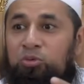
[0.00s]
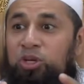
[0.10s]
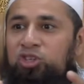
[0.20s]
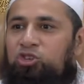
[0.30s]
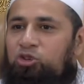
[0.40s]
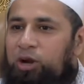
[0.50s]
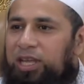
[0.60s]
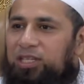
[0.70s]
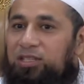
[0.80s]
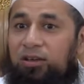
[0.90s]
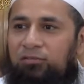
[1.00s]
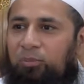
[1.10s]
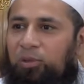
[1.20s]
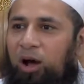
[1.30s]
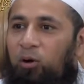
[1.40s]
a retreat
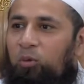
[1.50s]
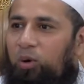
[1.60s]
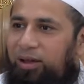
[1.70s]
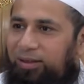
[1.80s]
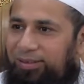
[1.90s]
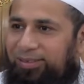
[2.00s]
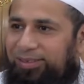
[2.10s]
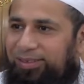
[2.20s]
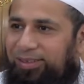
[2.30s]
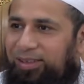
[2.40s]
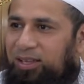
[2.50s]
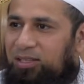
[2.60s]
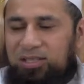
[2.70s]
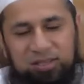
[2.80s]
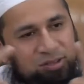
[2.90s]
from the whole world.
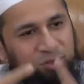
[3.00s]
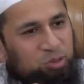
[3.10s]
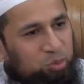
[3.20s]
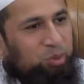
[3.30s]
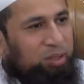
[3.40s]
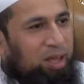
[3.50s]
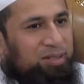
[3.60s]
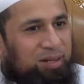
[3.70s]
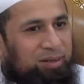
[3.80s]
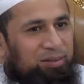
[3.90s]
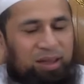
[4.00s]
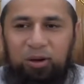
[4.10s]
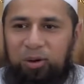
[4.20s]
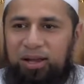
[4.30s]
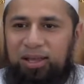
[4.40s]
Just as Rasulullah
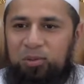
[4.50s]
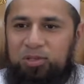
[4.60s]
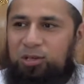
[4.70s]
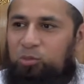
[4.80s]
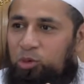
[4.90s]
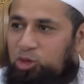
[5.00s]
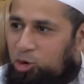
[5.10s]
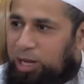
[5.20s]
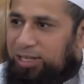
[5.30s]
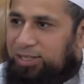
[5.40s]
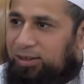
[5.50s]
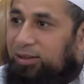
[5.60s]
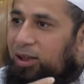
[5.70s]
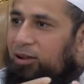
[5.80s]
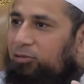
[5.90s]
sallallahu alayhi wa sallam retreated
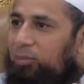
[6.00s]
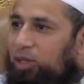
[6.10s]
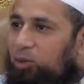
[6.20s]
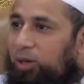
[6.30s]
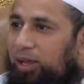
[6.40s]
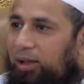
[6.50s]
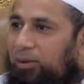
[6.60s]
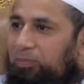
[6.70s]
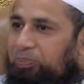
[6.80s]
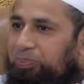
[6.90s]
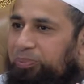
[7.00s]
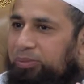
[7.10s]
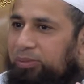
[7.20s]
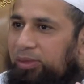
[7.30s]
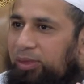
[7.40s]
from the dunya.
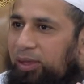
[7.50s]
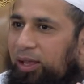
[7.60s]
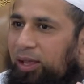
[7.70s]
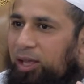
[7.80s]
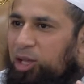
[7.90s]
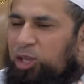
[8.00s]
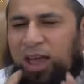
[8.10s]
You